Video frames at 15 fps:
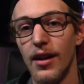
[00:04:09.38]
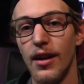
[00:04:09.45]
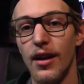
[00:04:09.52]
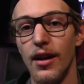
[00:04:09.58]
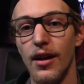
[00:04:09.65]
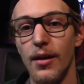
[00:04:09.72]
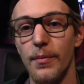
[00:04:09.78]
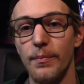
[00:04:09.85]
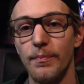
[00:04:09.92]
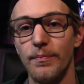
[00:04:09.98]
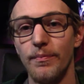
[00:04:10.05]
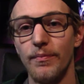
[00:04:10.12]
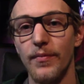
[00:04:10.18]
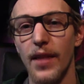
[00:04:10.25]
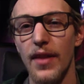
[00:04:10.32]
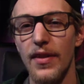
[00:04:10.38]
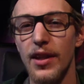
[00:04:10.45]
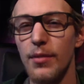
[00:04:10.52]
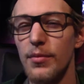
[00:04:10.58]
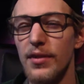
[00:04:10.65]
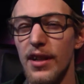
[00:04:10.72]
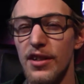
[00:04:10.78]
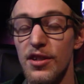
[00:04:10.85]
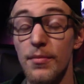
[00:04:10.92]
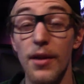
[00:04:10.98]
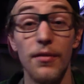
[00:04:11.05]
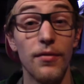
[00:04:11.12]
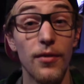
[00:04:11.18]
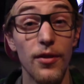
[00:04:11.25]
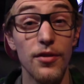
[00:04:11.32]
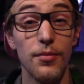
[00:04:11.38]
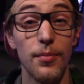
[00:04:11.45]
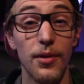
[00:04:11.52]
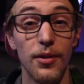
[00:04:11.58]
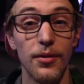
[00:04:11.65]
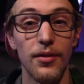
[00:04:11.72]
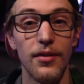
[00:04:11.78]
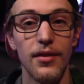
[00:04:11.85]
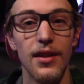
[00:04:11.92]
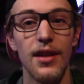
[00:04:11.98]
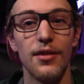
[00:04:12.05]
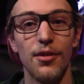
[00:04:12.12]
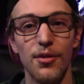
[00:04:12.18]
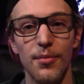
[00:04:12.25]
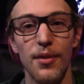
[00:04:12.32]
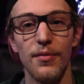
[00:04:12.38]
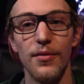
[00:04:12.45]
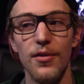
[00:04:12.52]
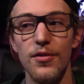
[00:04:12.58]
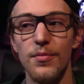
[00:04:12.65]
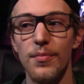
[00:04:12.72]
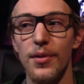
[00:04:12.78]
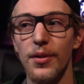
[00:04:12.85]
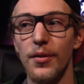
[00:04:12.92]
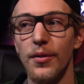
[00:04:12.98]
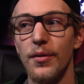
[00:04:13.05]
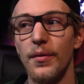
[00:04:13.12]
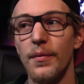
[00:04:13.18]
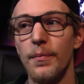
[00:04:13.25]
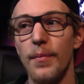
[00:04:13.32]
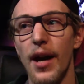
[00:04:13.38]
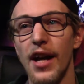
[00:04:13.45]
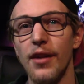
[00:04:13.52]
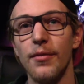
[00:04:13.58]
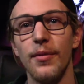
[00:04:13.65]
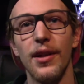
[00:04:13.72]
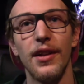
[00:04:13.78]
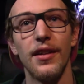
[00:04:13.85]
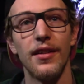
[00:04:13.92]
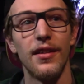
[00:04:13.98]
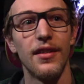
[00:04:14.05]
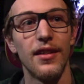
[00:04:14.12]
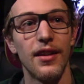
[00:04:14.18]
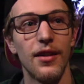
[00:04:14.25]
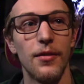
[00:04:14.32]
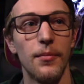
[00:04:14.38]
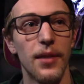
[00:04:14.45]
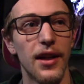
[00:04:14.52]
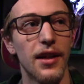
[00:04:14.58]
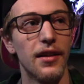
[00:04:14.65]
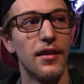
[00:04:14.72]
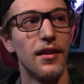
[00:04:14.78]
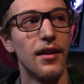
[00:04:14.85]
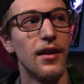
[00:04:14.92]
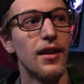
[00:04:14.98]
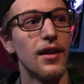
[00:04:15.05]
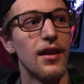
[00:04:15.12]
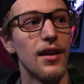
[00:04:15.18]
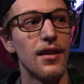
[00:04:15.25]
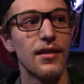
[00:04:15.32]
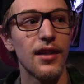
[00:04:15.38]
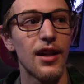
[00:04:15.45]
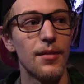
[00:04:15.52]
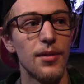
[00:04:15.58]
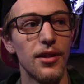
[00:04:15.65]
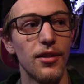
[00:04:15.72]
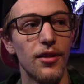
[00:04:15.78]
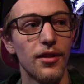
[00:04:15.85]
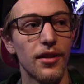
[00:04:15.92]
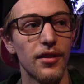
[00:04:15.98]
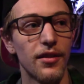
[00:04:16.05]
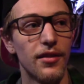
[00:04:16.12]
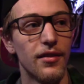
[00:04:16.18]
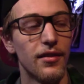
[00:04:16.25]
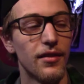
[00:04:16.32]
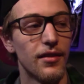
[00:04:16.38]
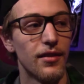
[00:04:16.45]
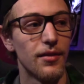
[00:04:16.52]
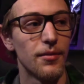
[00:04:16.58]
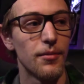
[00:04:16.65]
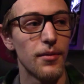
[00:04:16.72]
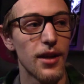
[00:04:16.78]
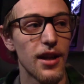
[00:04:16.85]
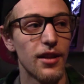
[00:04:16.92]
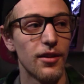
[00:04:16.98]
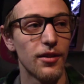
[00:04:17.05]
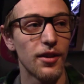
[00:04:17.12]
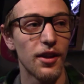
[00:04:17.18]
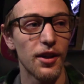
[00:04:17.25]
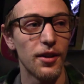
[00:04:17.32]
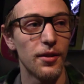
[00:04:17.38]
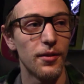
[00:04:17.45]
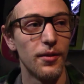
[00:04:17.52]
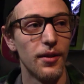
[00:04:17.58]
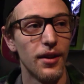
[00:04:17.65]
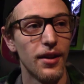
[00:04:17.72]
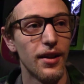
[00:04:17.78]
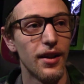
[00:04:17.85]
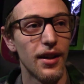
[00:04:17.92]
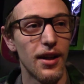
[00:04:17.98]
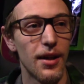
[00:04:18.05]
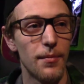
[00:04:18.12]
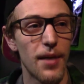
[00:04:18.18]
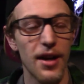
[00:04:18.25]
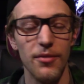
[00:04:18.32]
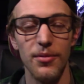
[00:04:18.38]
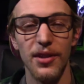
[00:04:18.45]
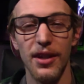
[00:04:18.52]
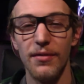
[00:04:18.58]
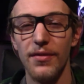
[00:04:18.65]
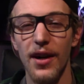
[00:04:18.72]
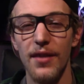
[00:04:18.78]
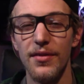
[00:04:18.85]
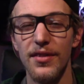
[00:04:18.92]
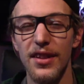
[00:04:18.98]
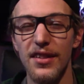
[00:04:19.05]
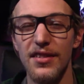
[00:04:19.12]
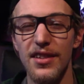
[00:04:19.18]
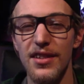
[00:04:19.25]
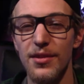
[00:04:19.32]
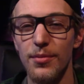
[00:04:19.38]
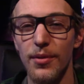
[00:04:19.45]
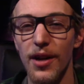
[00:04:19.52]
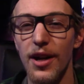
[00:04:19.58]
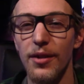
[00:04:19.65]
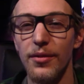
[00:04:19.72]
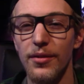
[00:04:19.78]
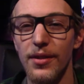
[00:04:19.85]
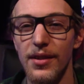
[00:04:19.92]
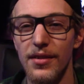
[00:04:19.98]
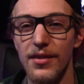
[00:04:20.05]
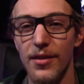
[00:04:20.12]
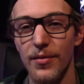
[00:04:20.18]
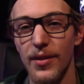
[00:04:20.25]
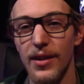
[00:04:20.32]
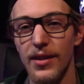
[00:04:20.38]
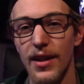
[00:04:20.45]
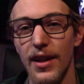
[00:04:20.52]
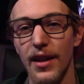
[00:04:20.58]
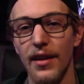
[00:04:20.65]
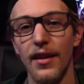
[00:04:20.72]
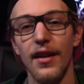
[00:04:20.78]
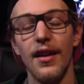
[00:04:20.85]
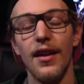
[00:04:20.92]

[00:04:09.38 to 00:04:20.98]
I think it was actually my first build. Yes, it was my first build back when, oh man, it's got to be longer, way long ago, back when like 560s were out and stuff like that.